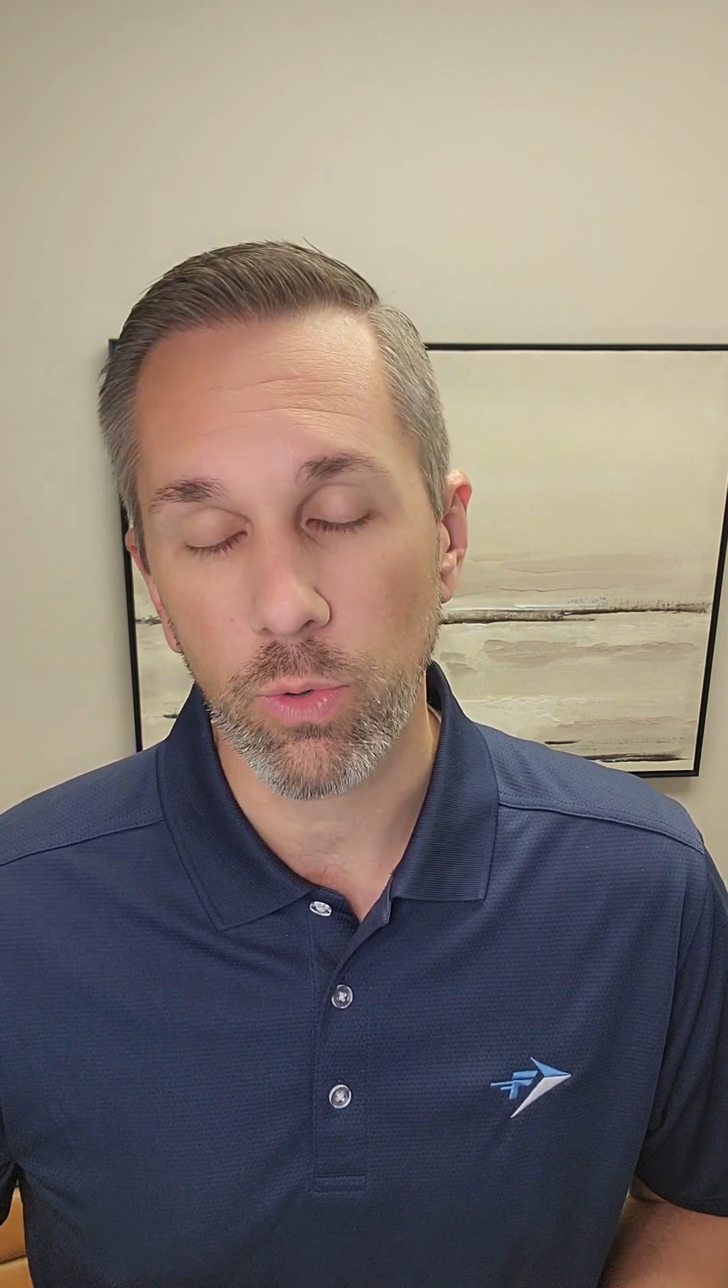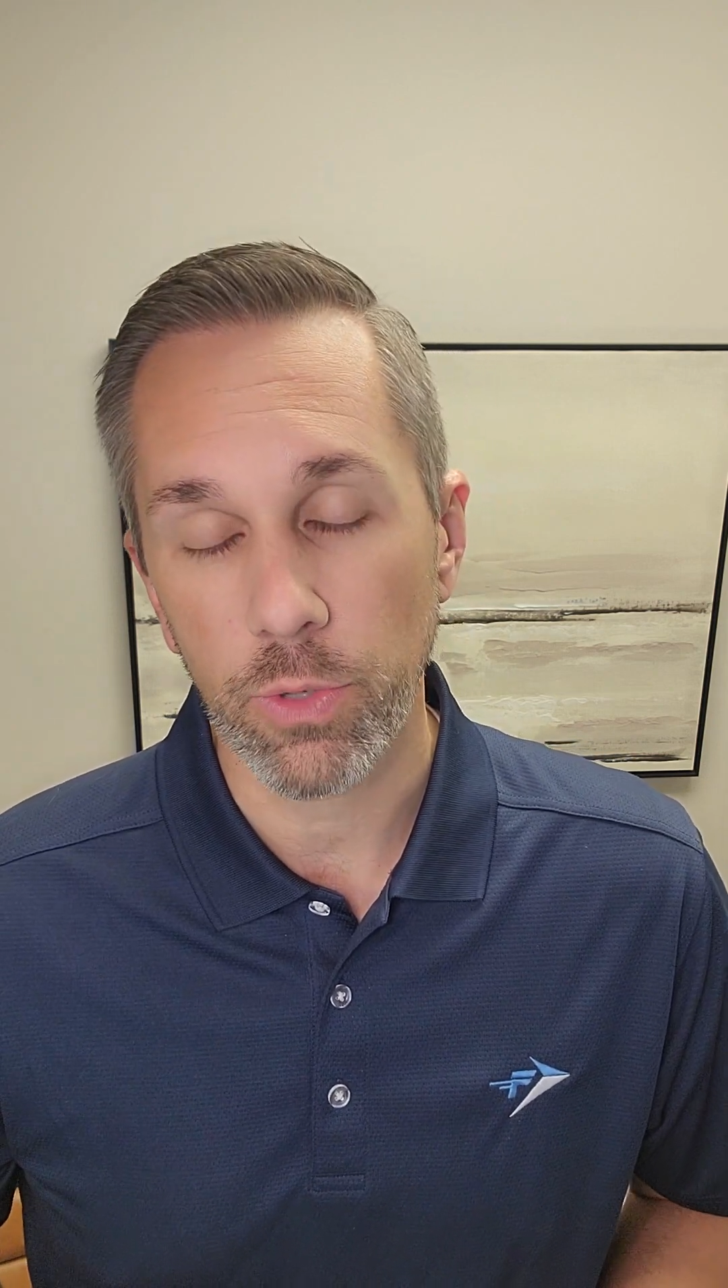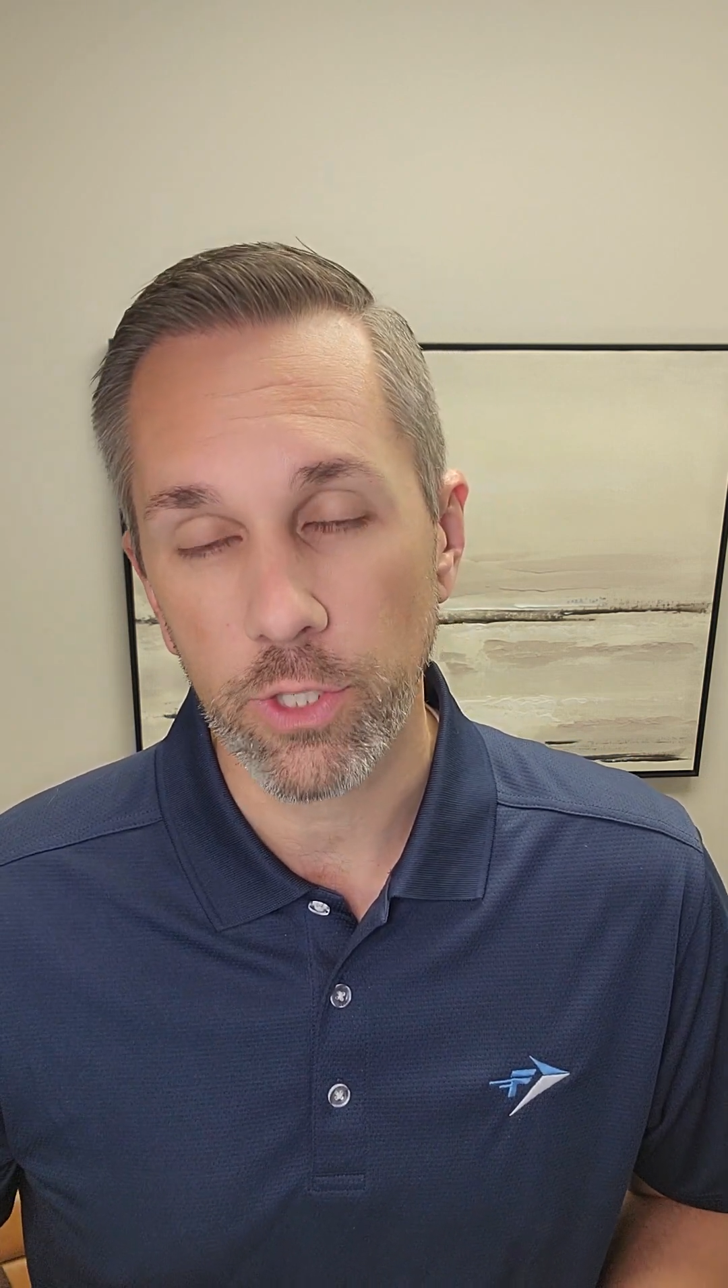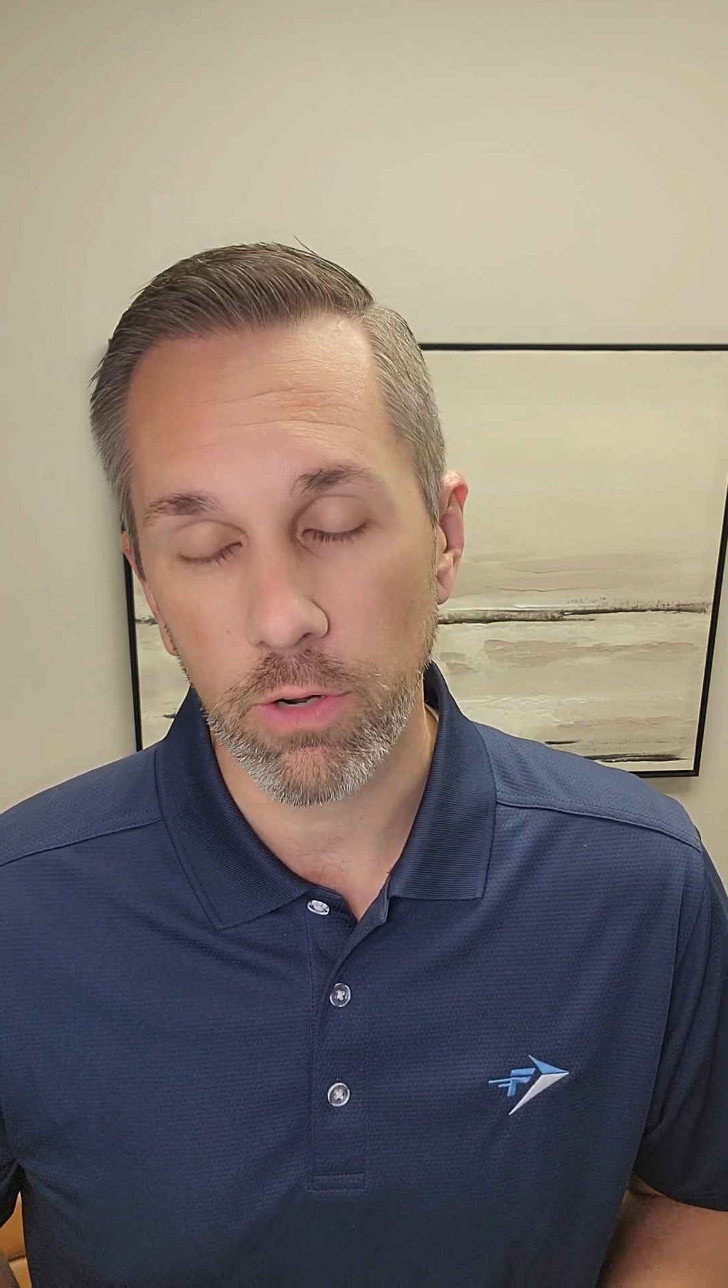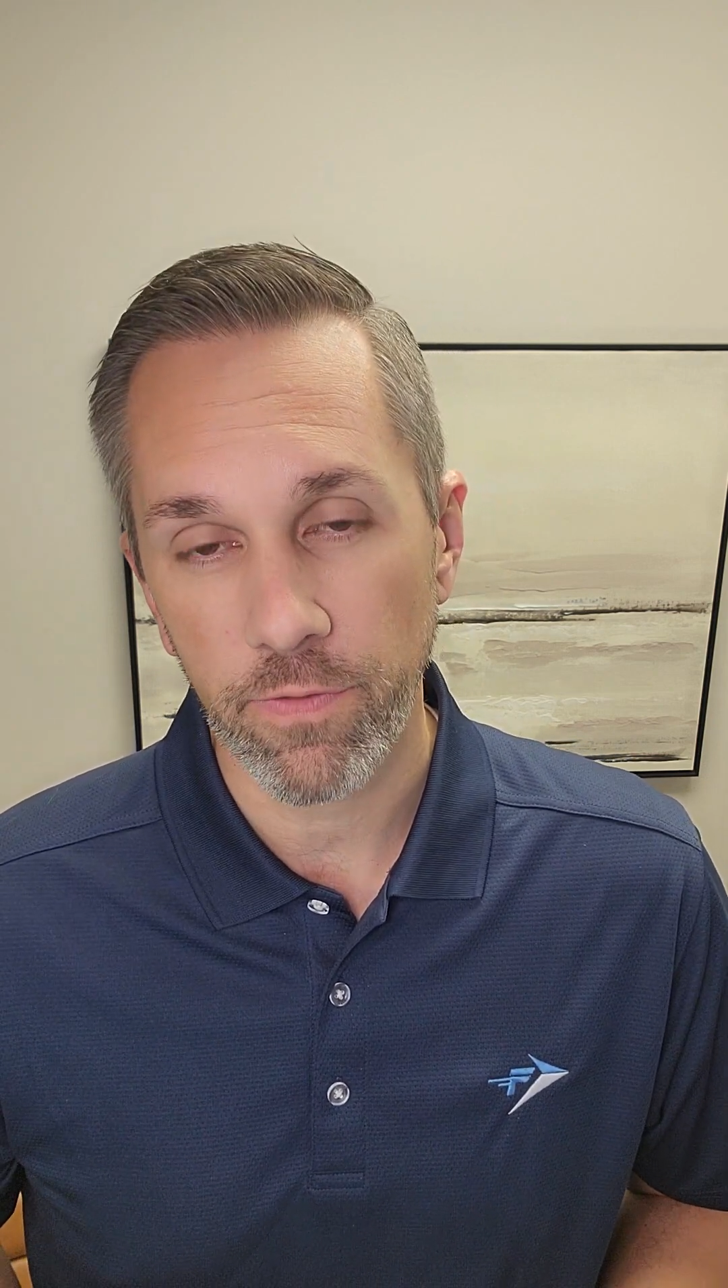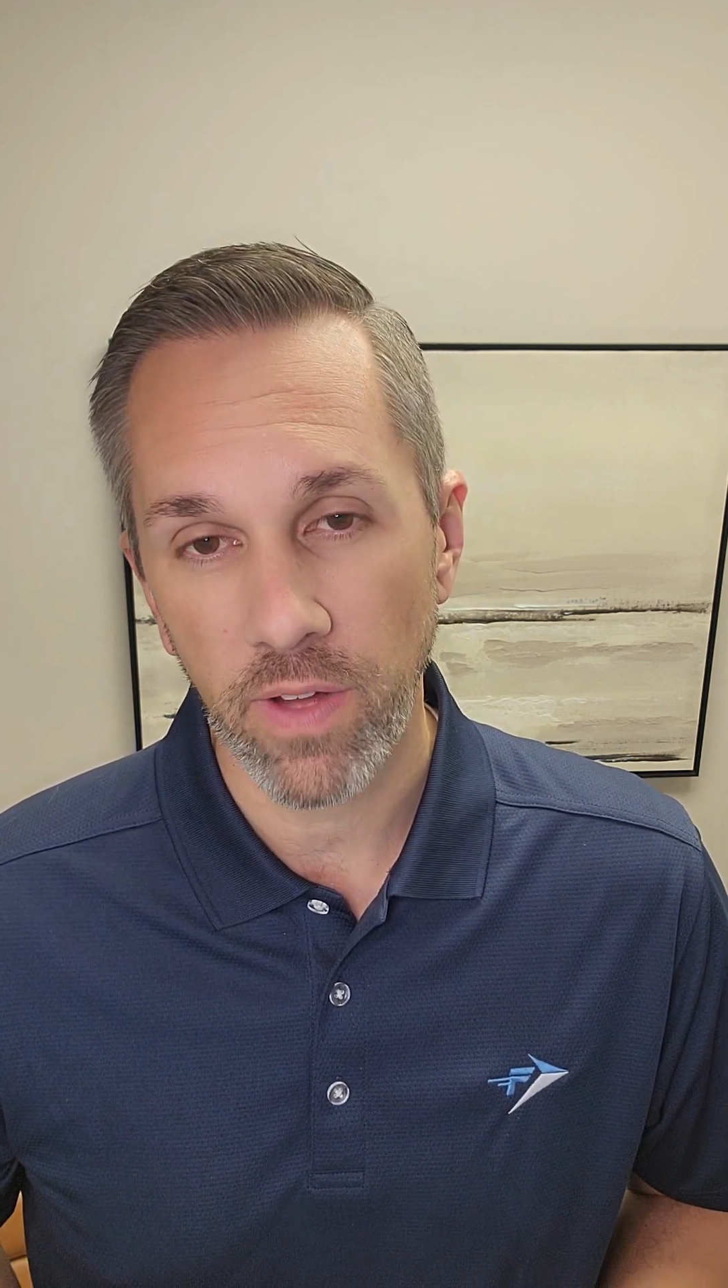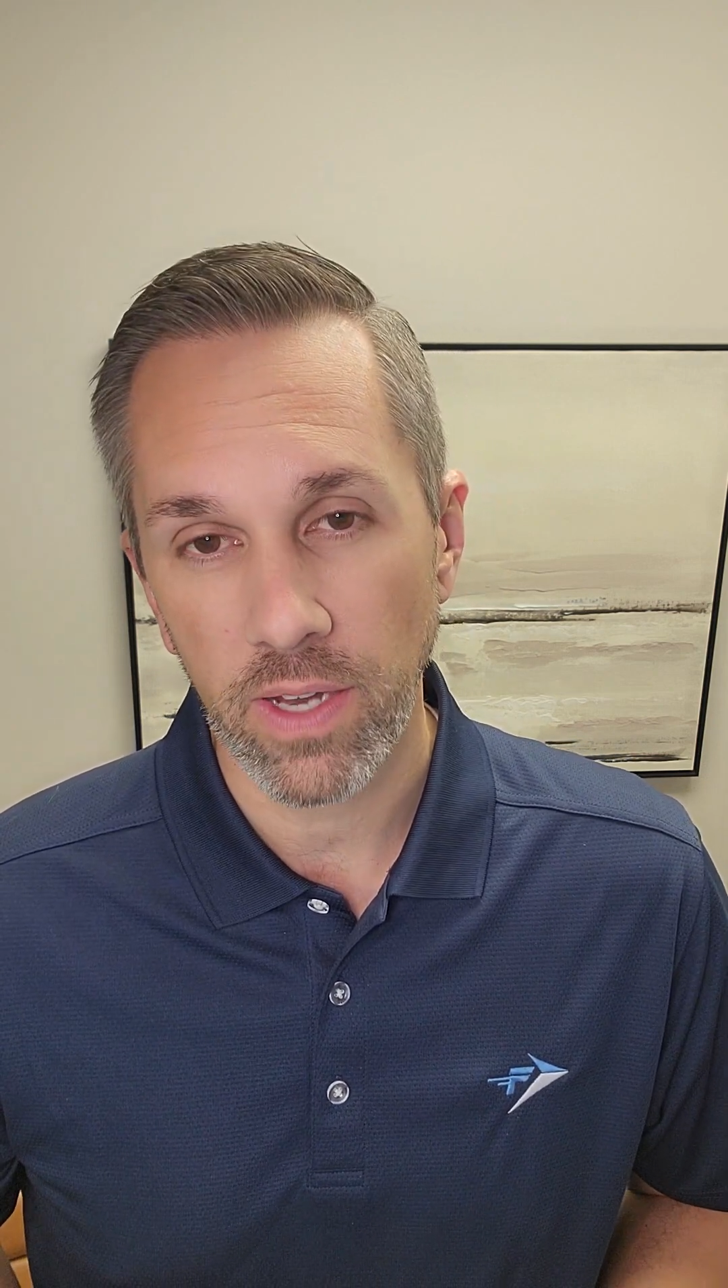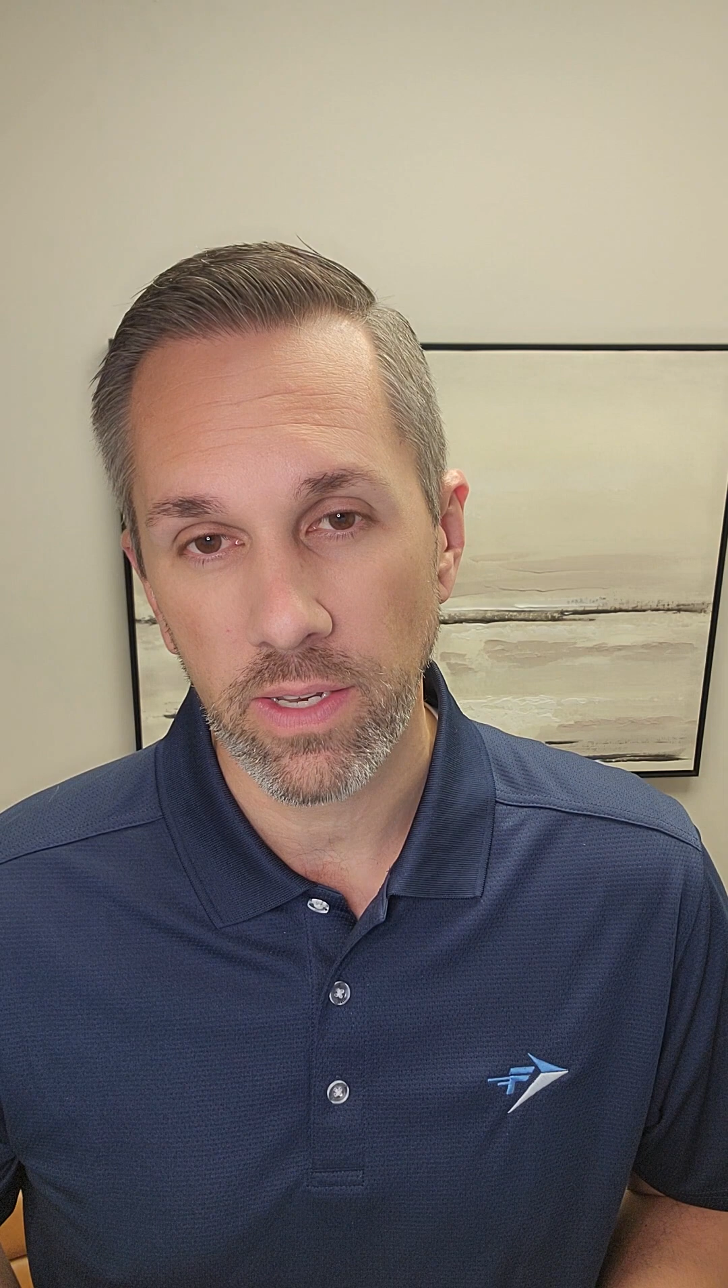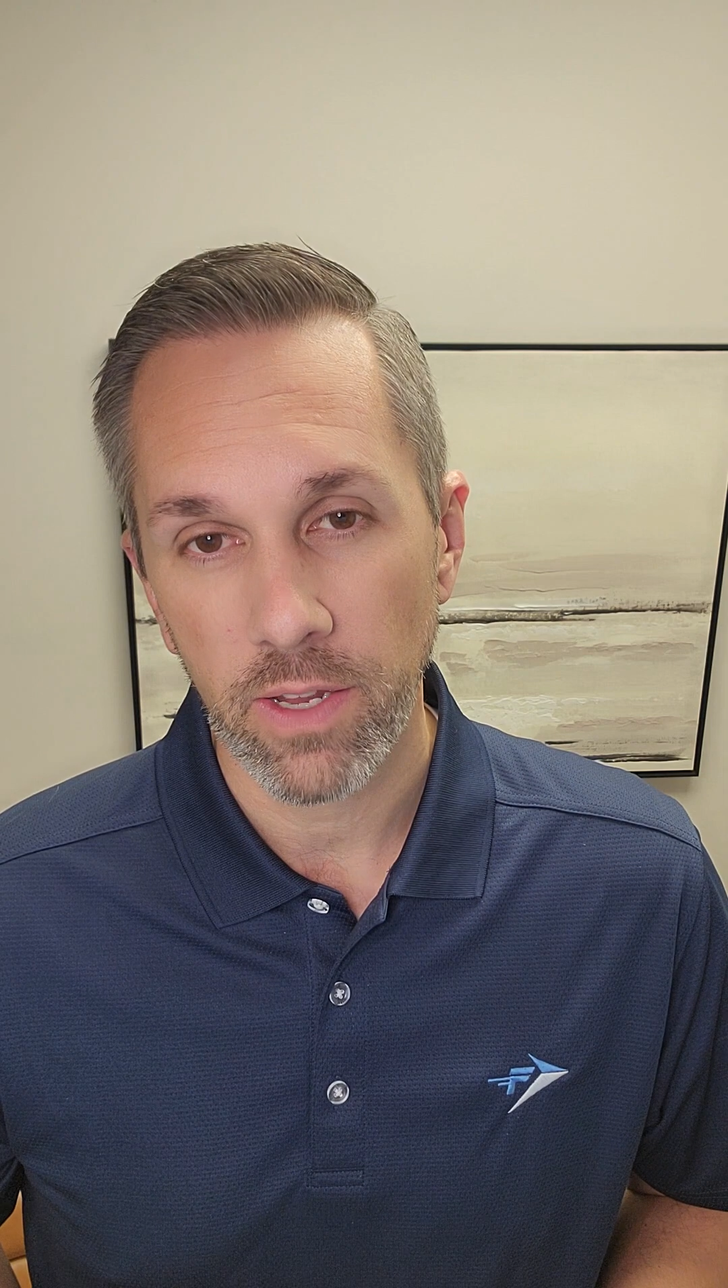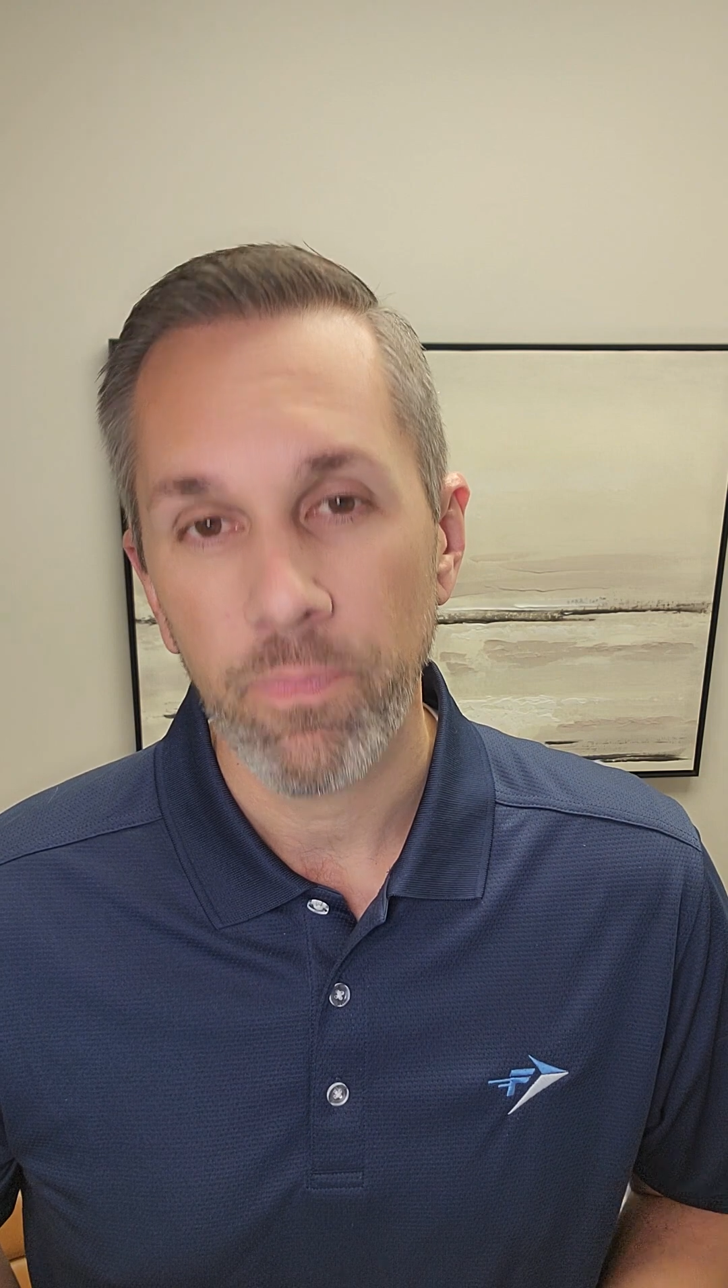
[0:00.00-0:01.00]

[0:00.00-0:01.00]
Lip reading: a reserve fund